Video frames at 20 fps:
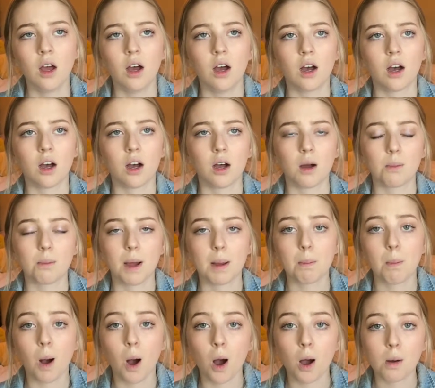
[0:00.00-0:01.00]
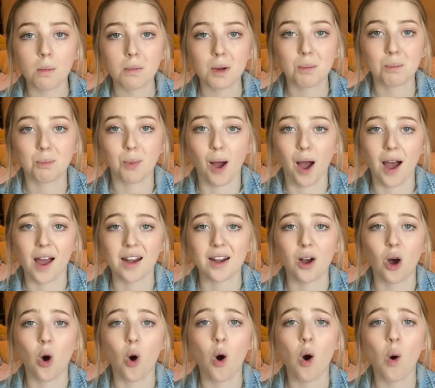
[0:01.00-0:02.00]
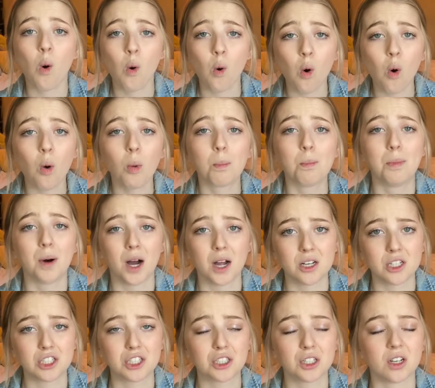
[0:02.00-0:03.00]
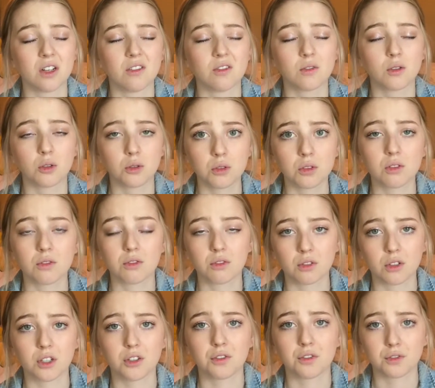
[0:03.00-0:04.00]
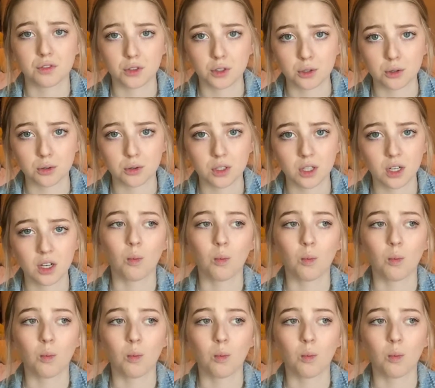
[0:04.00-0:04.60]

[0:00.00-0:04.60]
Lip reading: My mom bought a whole bunch of gluten-free food,